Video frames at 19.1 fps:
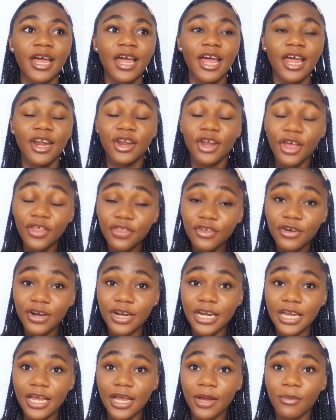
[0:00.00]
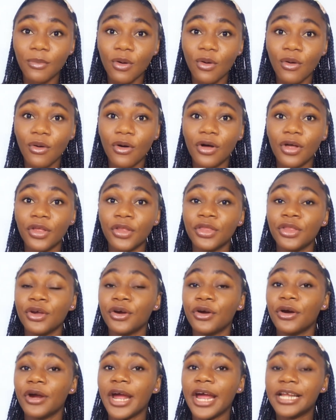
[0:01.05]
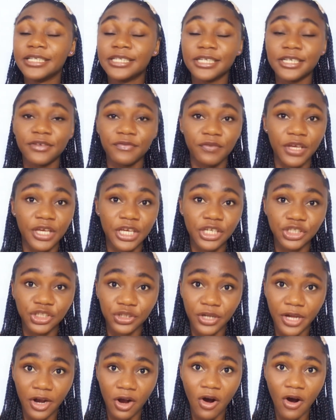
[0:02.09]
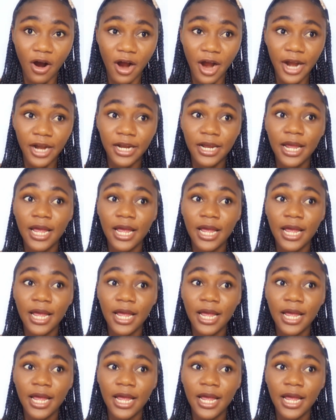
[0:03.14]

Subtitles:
another name on their identification card